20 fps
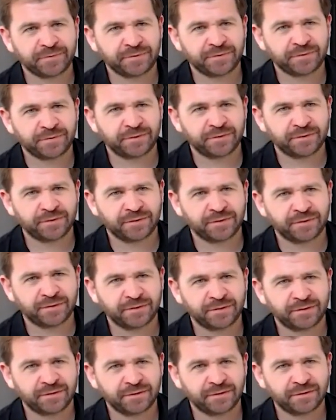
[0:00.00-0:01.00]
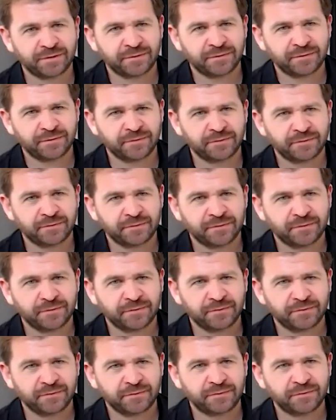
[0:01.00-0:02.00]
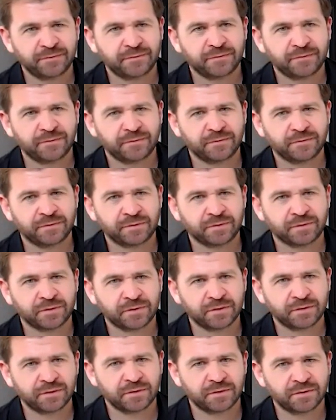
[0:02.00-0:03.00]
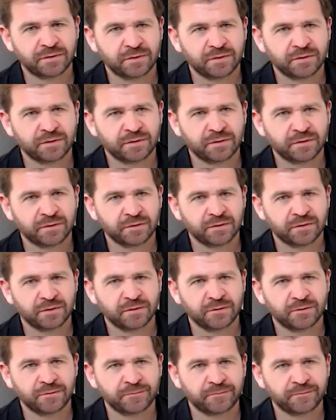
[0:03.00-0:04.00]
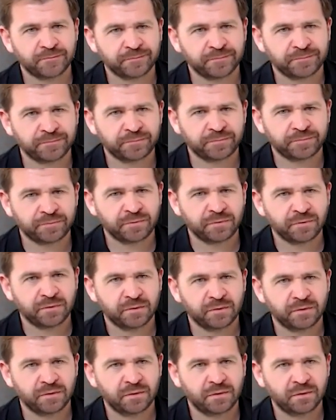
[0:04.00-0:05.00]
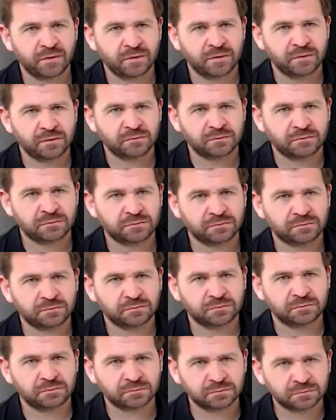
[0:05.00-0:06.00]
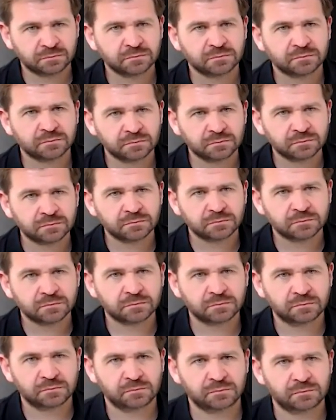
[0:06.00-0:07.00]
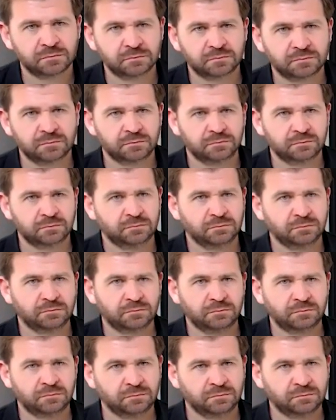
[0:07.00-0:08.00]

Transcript: [no speech]